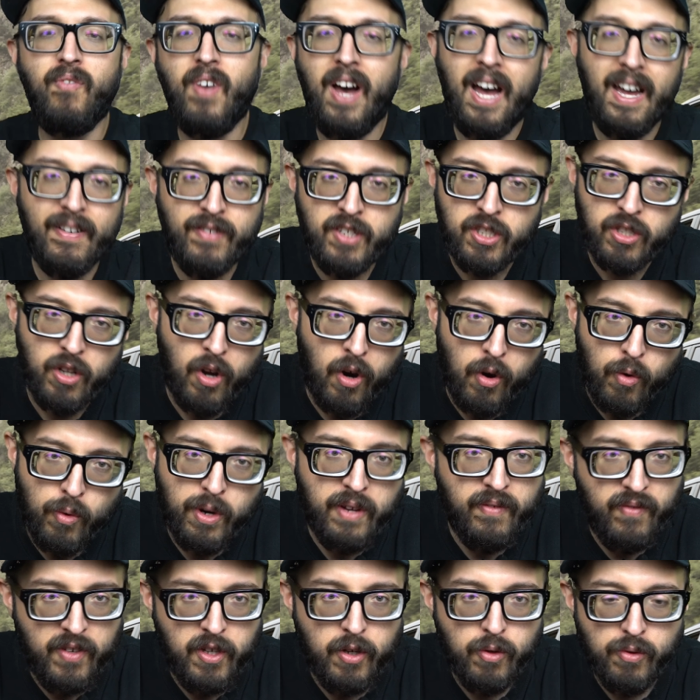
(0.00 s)
5-star
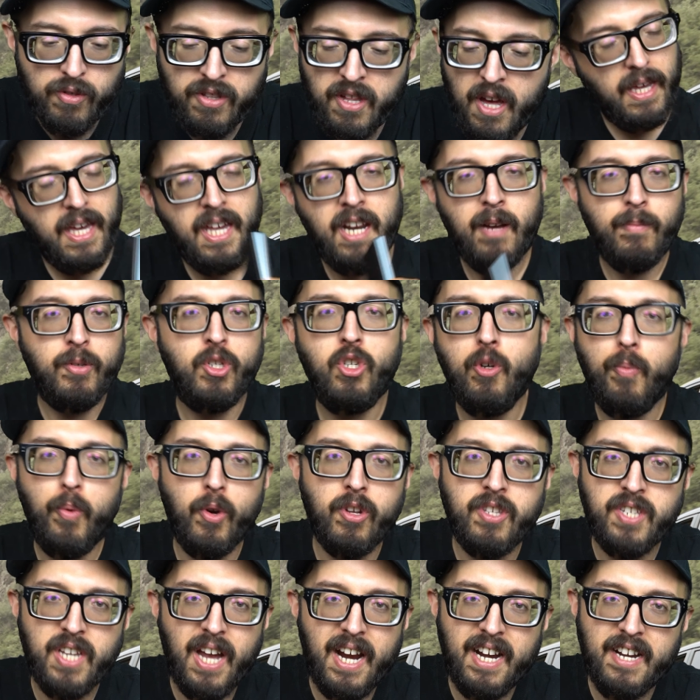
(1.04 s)
reviews. And I'm super
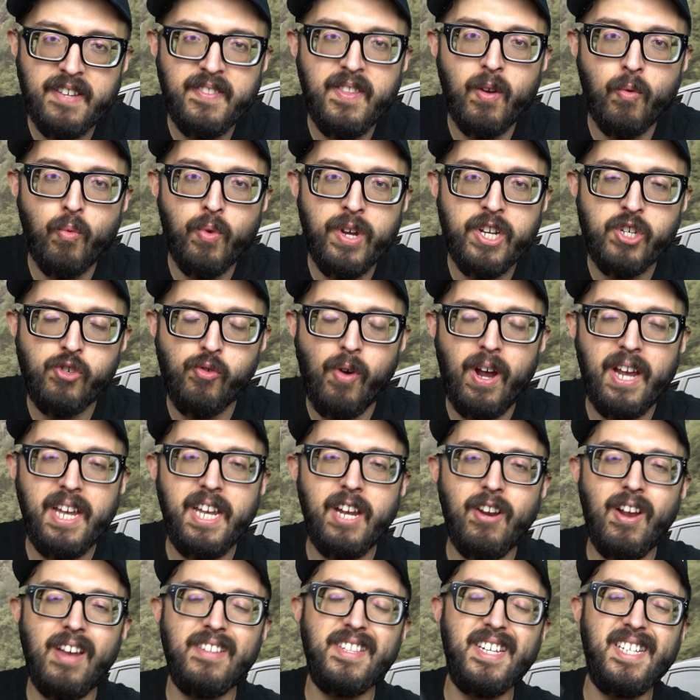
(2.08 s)
excited that Ridge right
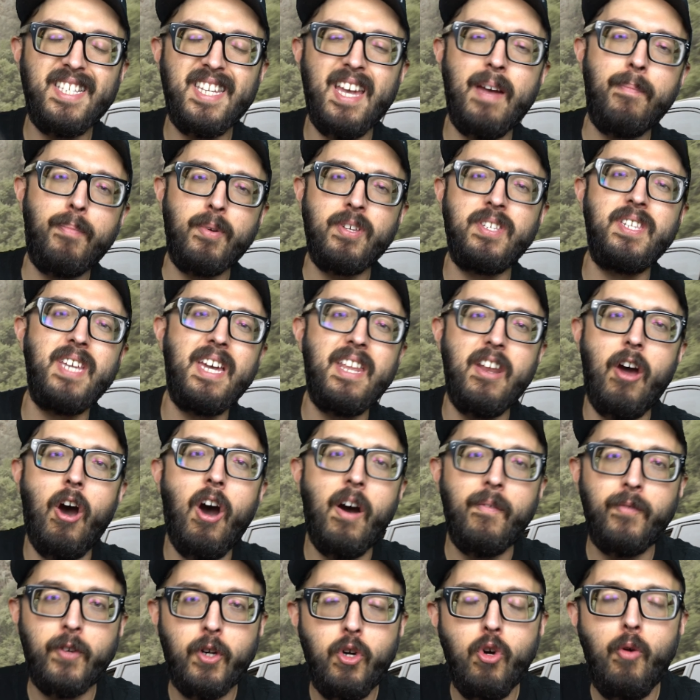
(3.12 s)
here has a 10%
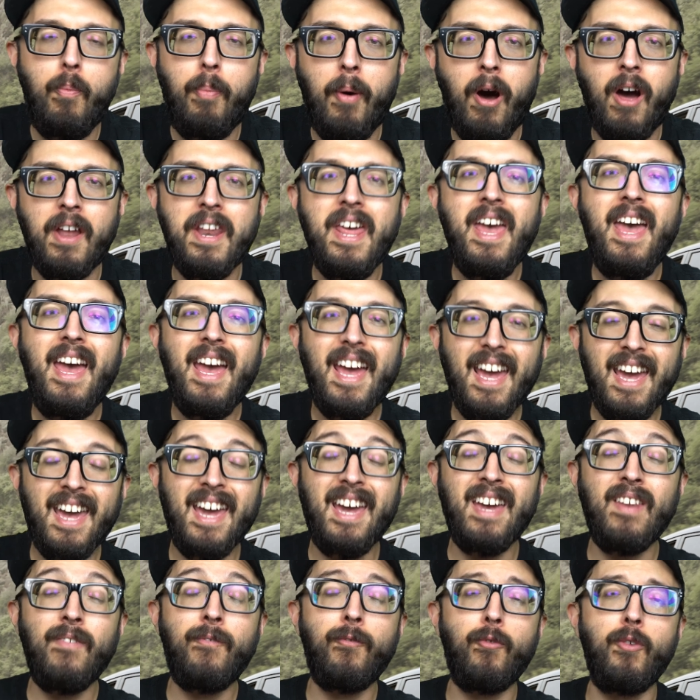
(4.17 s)
off coupon
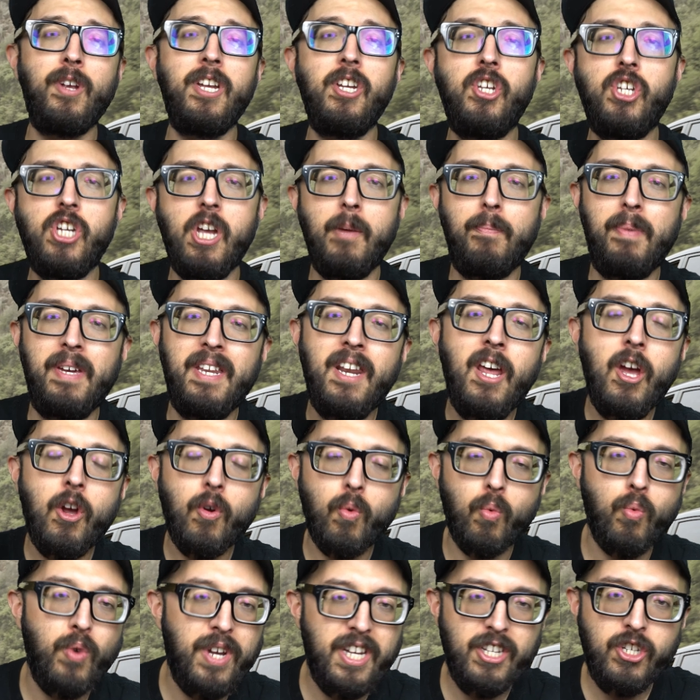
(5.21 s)
and free shipping.
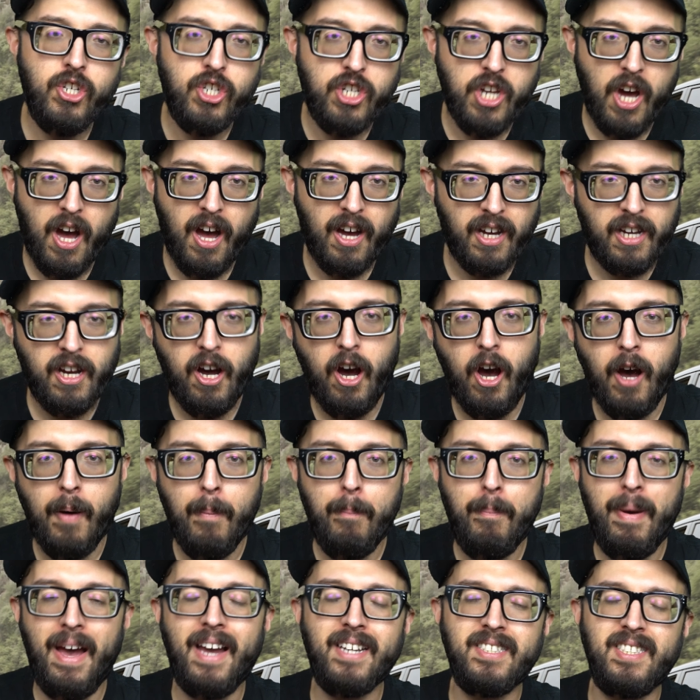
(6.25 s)

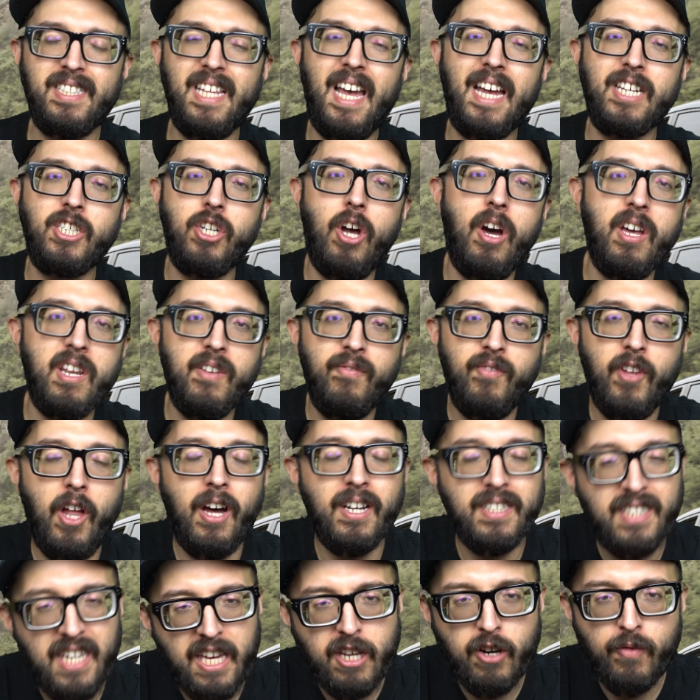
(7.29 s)

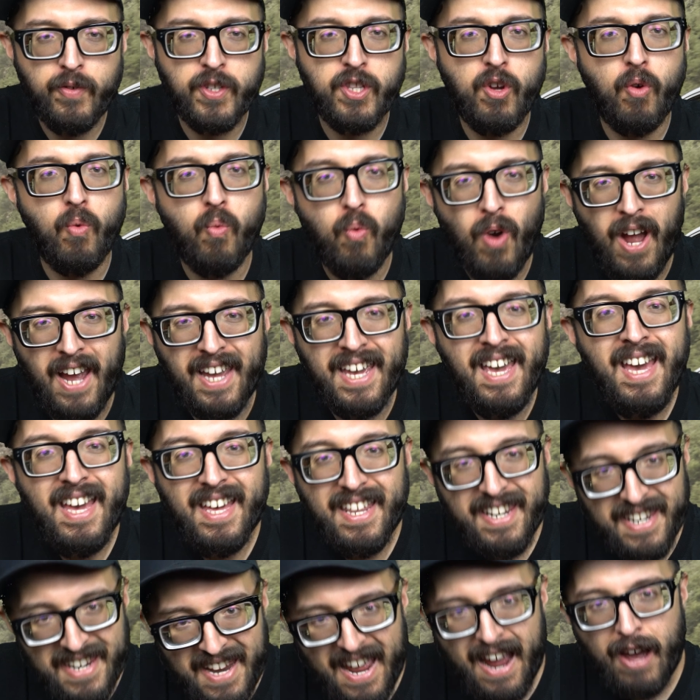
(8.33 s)
Ridge.com/HondaVlogs. Head over there right
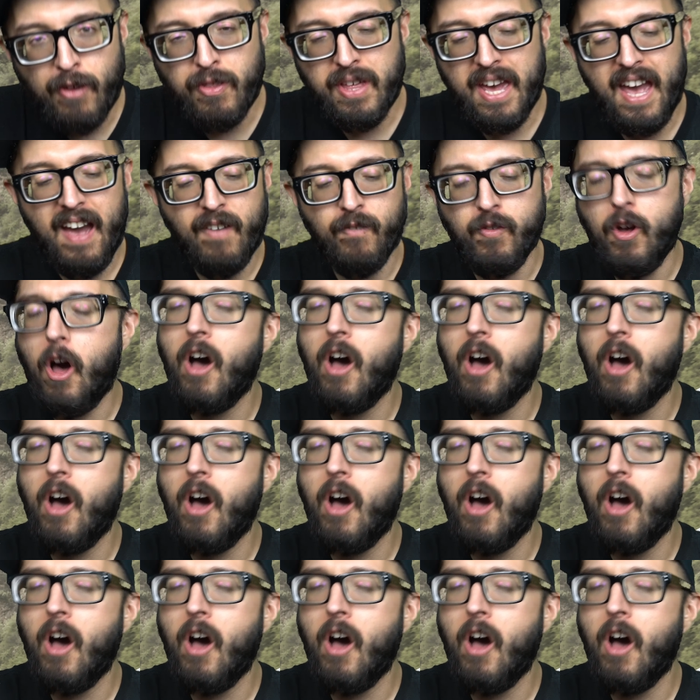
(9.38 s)
now. They have